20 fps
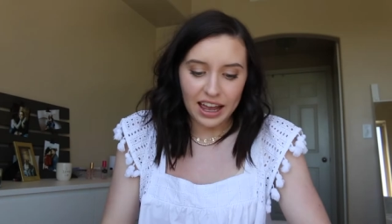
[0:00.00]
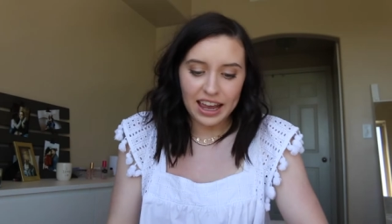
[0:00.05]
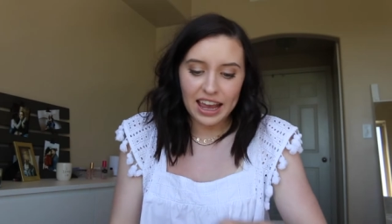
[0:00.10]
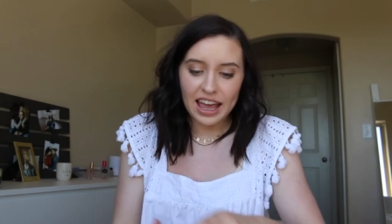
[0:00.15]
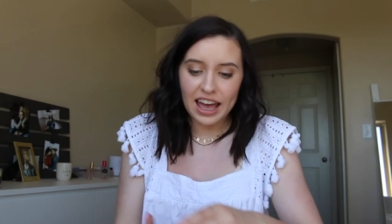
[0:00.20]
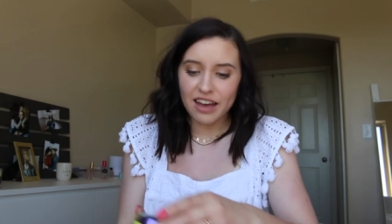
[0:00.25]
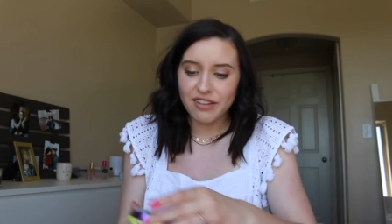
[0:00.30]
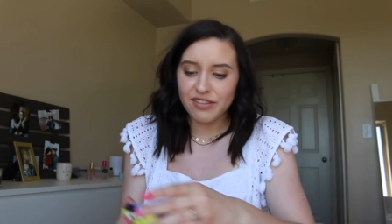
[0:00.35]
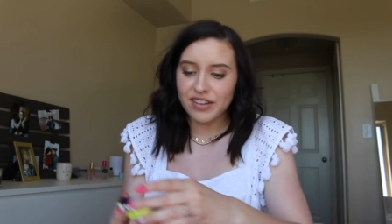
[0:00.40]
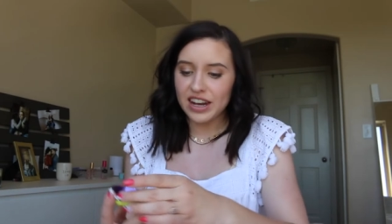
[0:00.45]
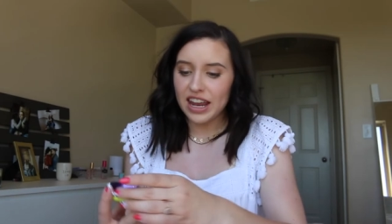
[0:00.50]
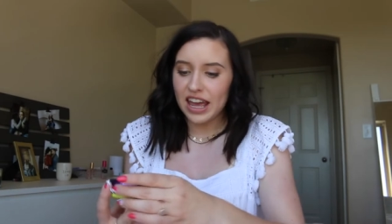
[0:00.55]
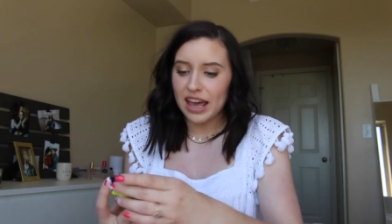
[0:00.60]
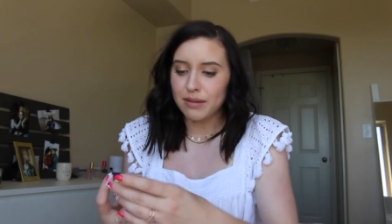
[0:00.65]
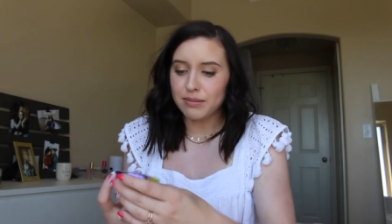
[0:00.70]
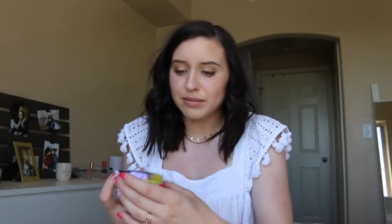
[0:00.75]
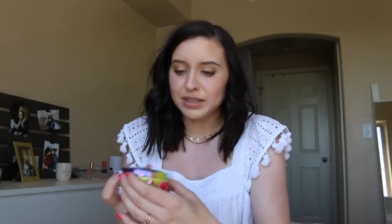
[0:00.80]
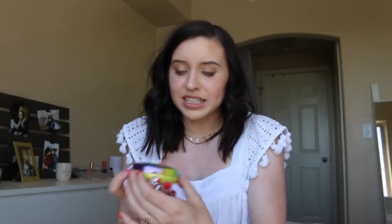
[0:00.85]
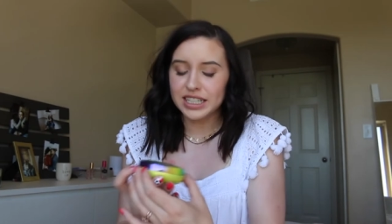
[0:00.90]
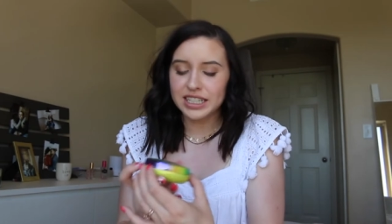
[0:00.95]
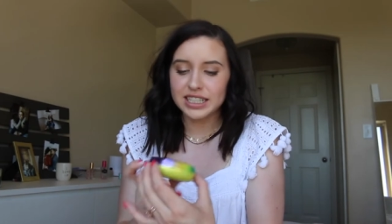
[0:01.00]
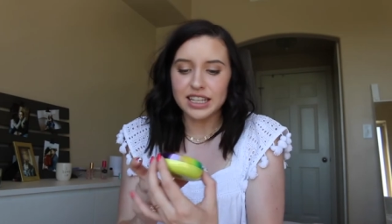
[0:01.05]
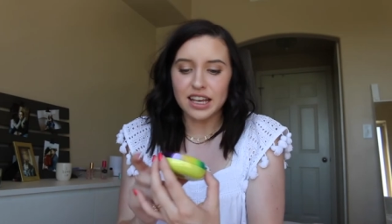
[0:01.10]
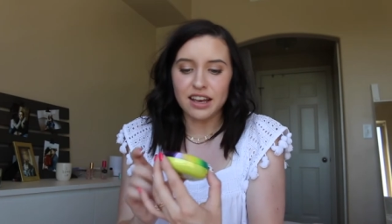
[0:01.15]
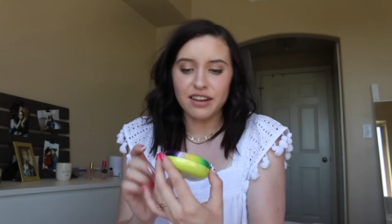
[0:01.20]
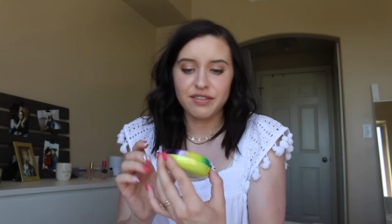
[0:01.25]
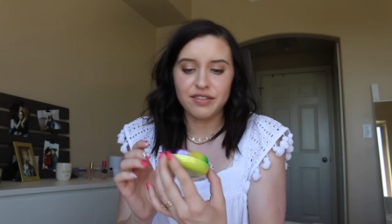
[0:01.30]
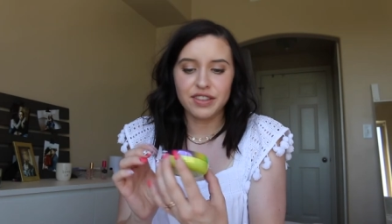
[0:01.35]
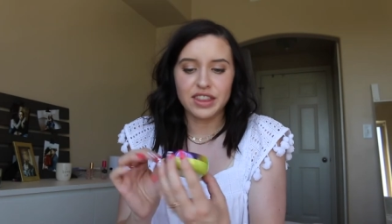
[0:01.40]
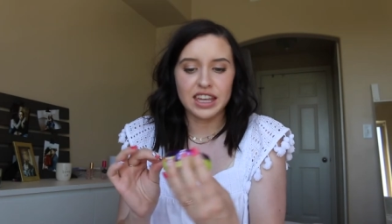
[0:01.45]
I have an Empties
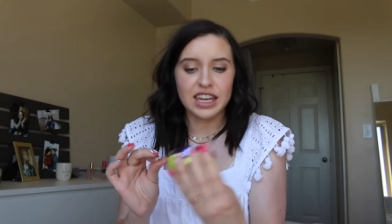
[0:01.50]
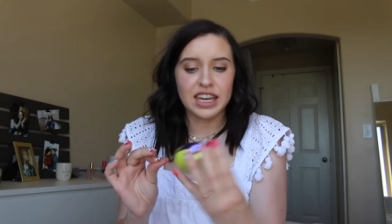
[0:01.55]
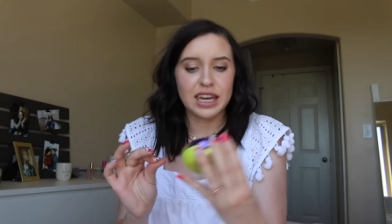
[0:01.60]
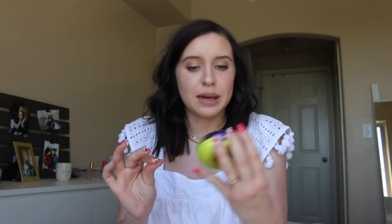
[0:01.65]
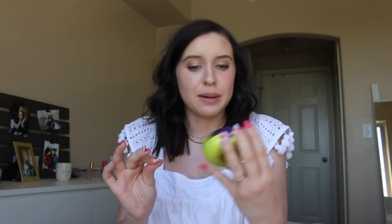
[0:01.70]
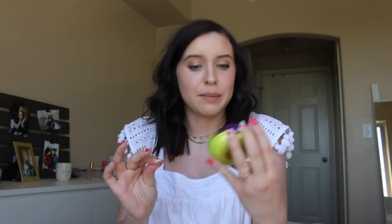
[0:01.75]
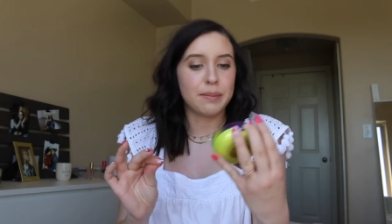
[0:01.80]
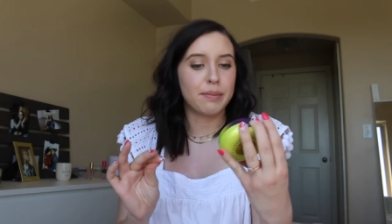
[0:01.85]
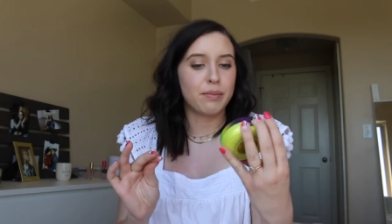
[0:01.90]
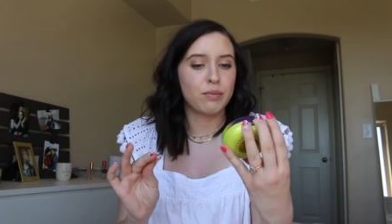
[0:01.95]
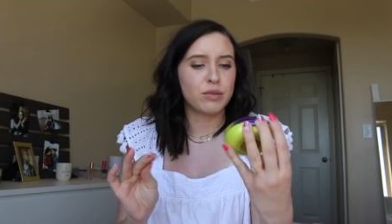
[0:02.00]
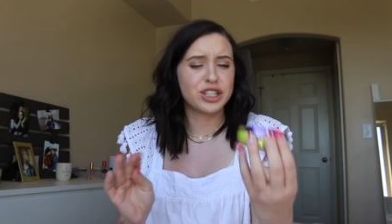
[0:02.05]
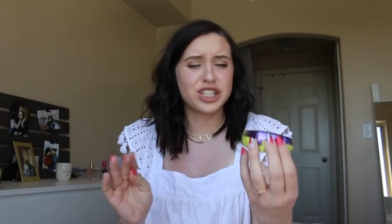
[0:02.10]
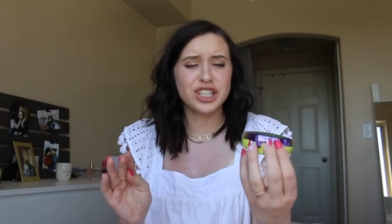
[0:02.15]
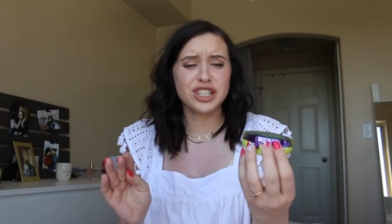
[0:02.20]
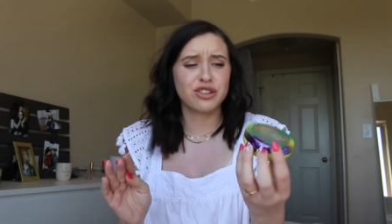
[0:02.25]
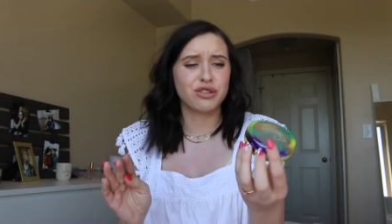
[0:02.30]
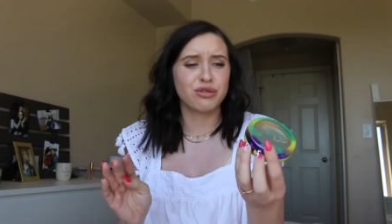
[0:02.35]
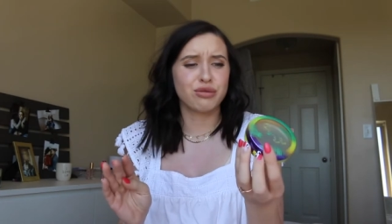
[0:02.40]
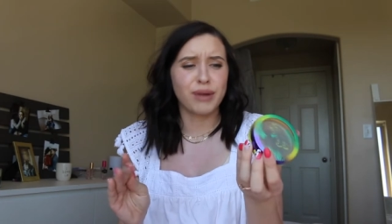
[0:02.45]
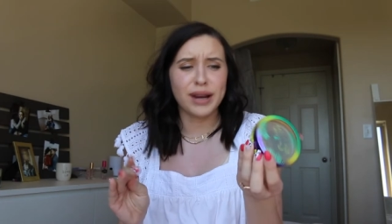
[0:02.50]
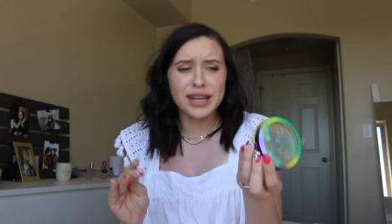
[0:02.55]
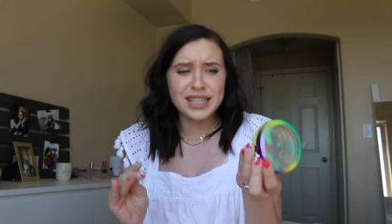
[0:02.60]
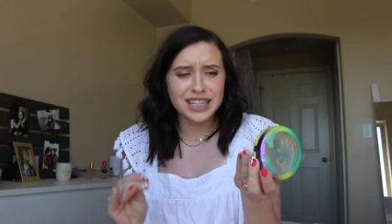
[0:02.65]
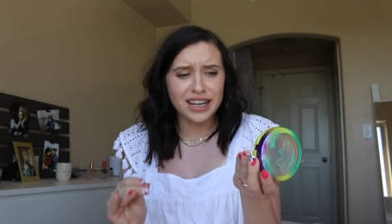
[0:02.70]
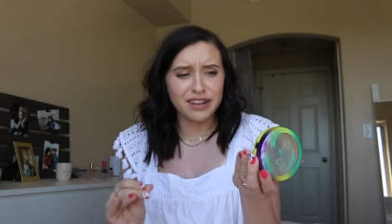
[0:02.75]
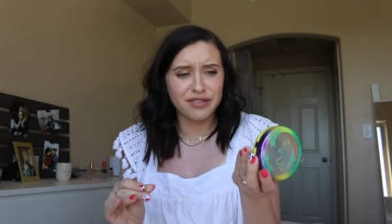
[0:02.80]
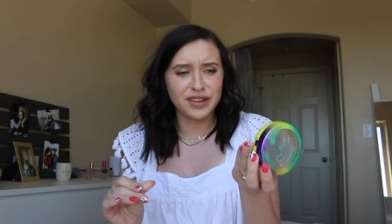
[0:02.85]
of the, which is crazy.